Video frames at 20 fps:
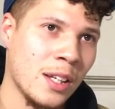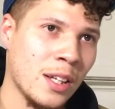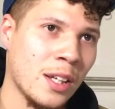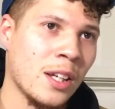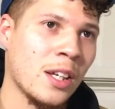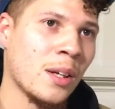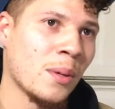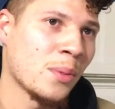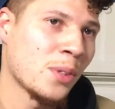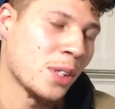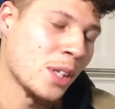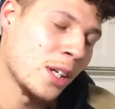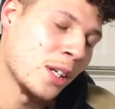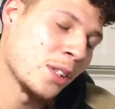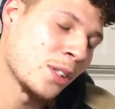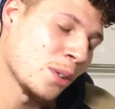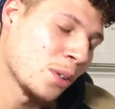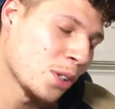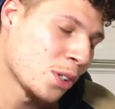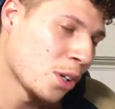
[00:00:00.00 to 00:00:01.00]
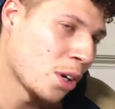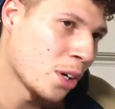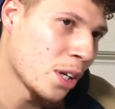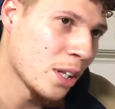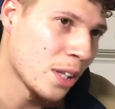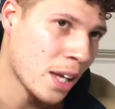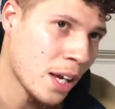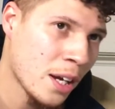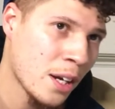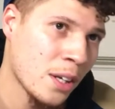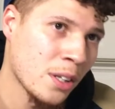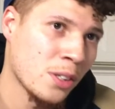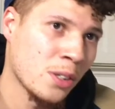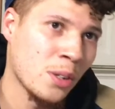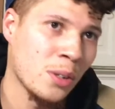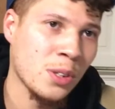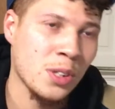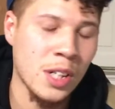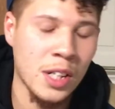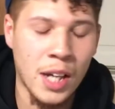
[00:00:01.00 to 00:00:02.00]
Yeah, I'm saying so it's already there.
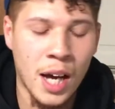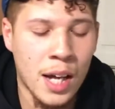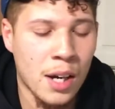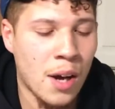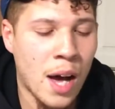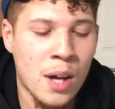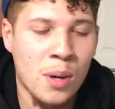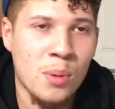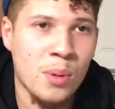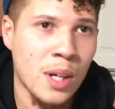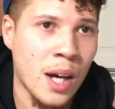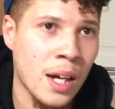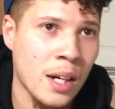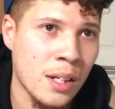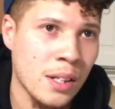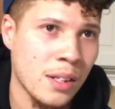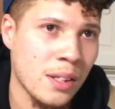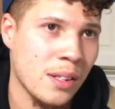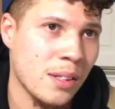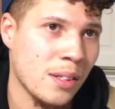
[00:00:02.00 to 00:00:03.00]
So it's like I don't gotta